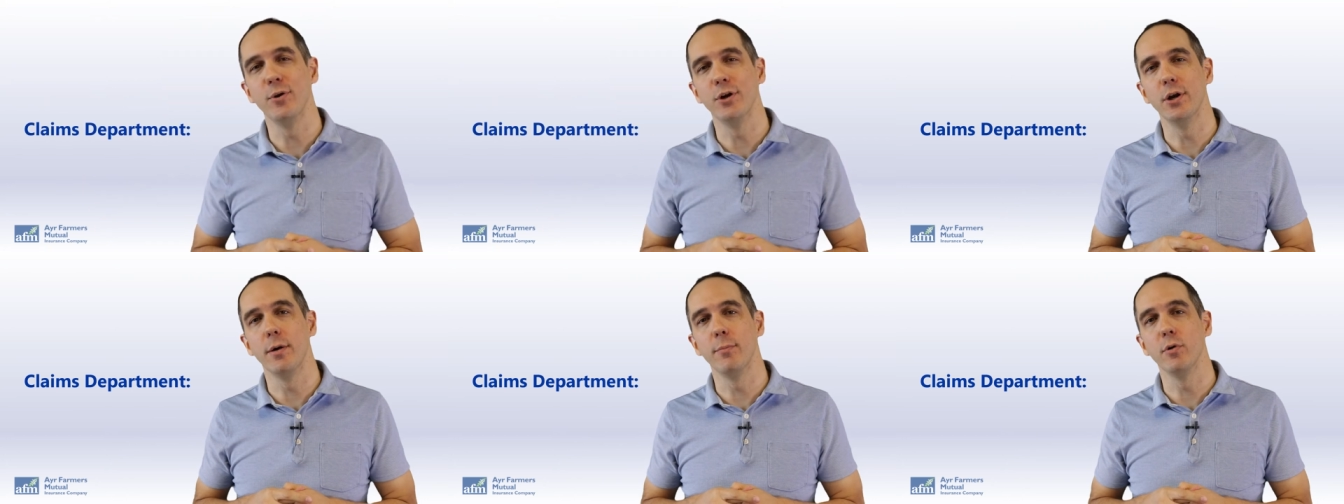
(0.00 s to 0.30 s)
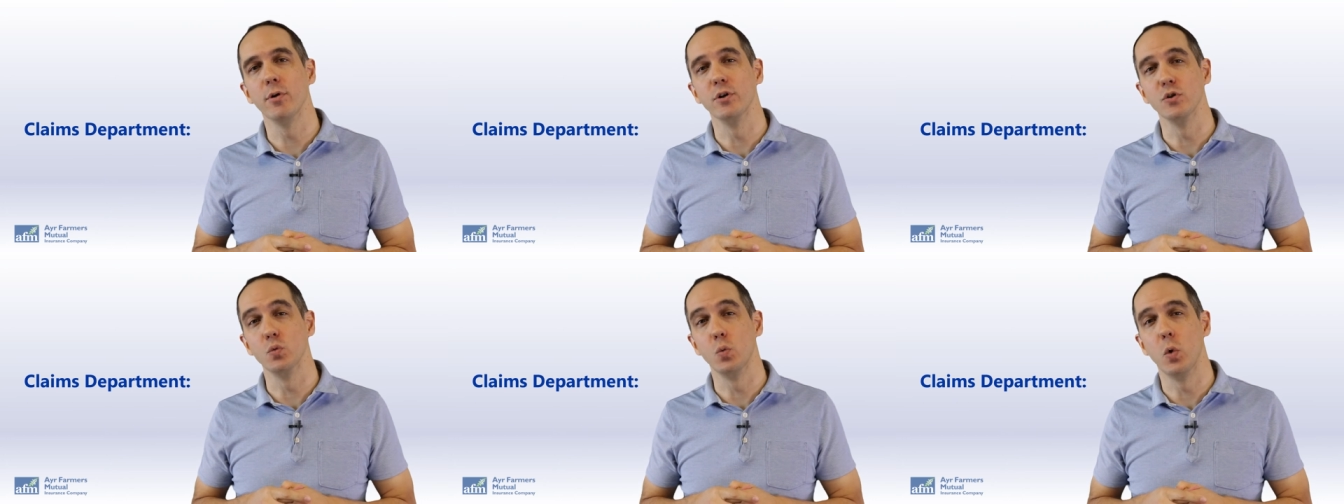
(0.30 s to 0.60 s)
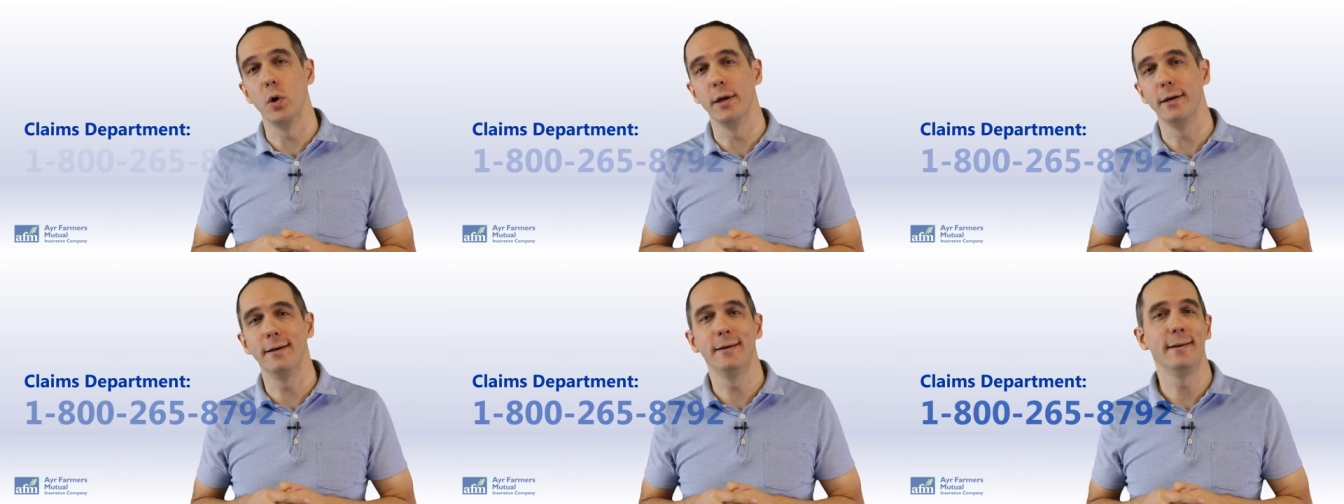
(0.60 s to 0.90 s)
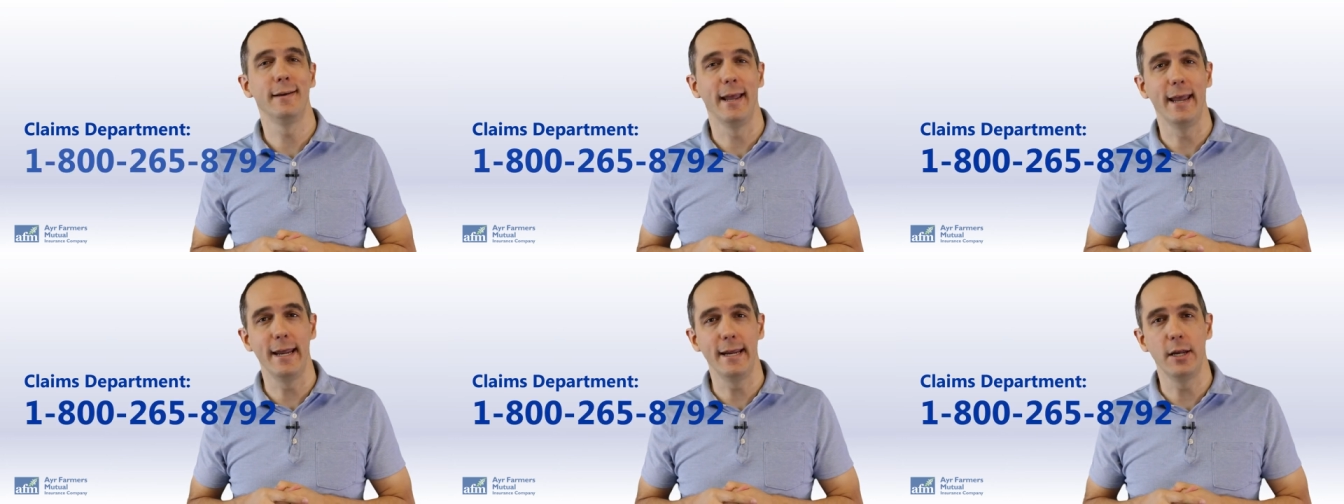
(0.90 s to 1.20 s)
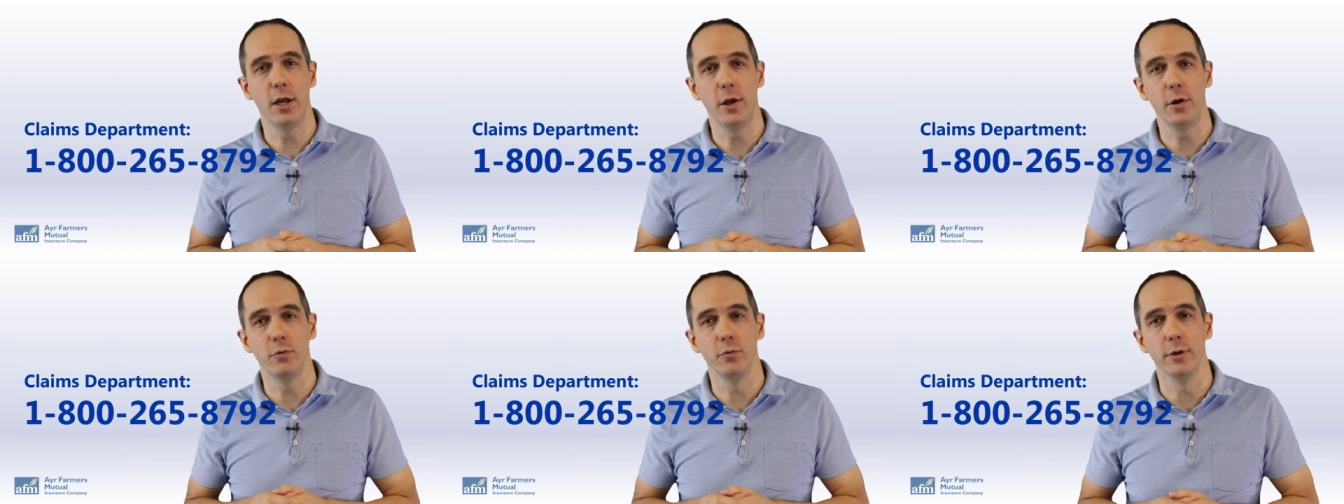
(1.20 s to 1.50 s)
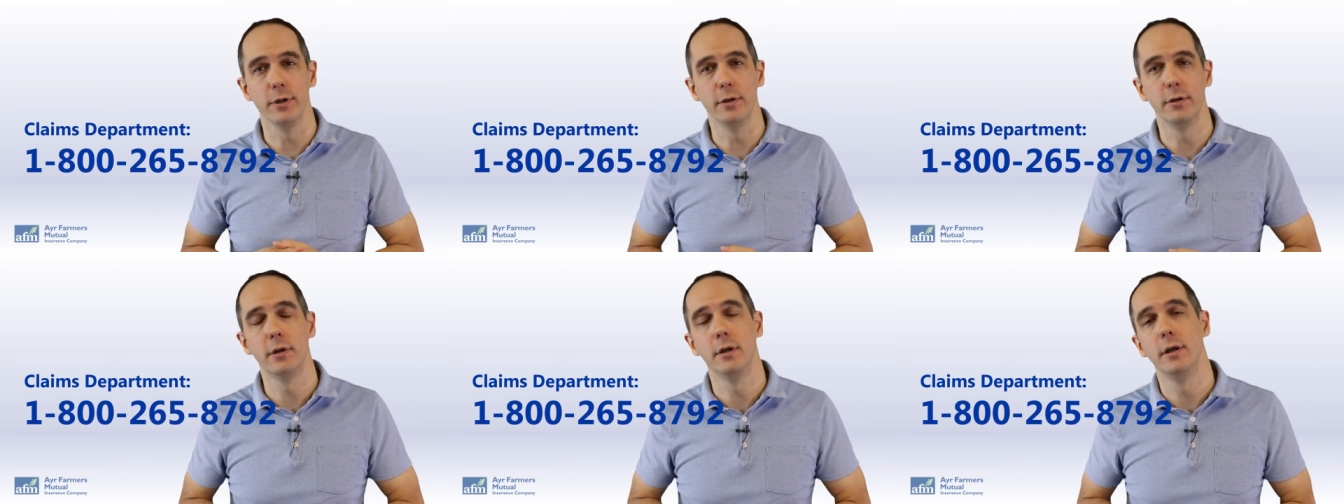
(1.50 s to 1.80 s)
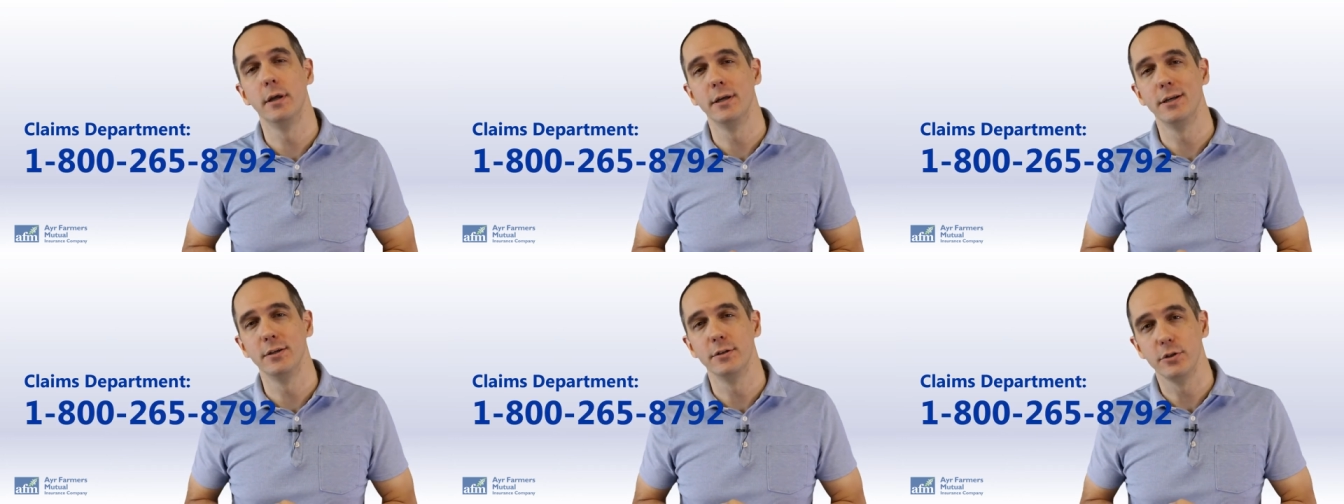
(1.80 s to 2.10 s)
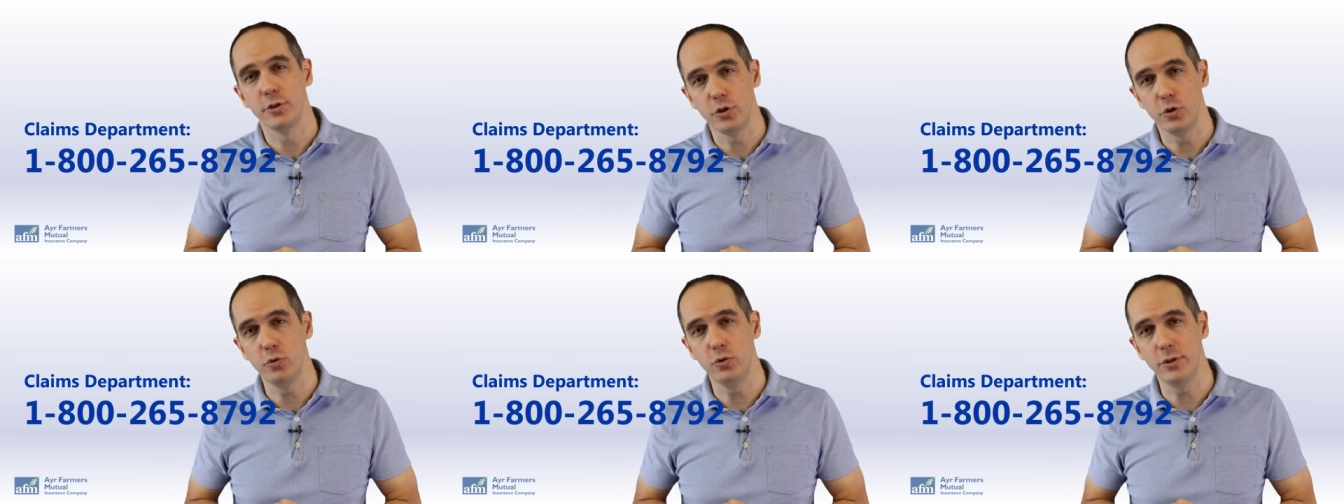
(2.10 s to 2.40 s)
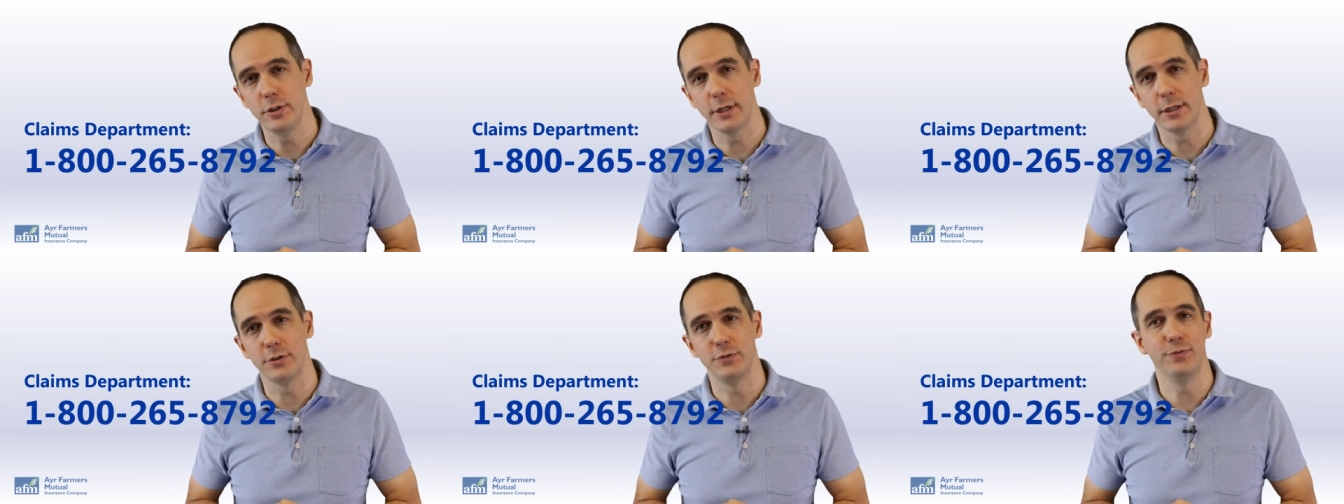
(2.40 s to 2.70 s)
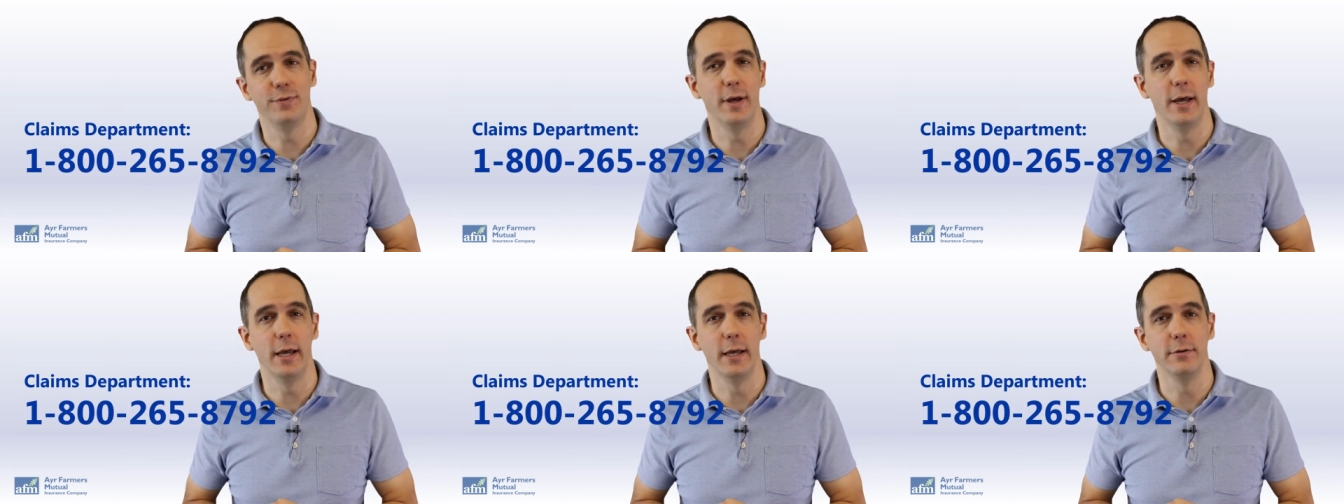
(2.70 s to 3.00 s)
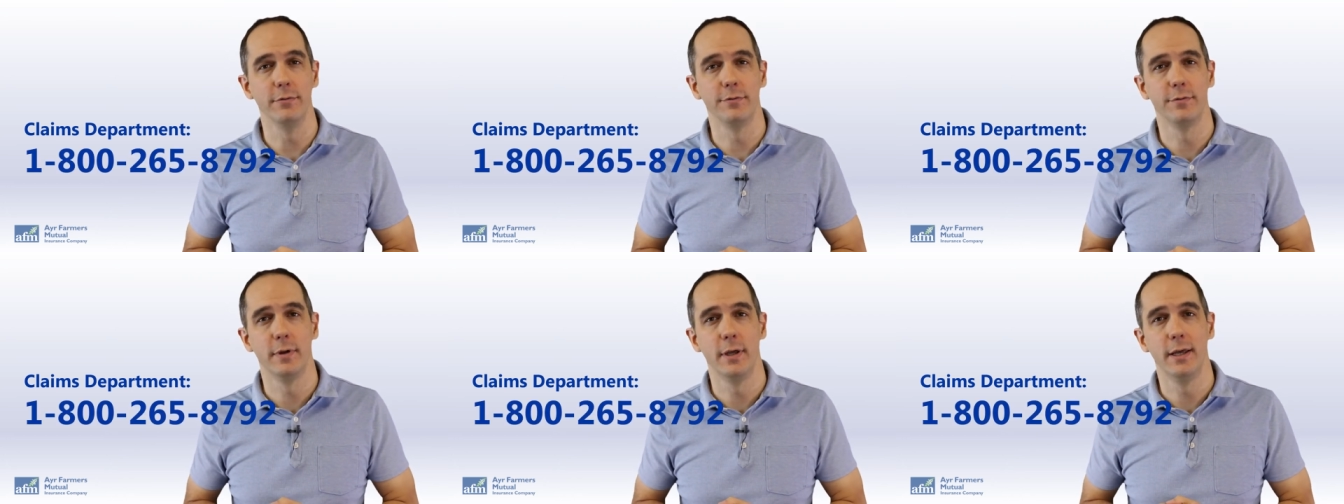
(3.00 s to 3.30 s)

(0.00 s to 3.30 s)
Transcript: number is 1 800 265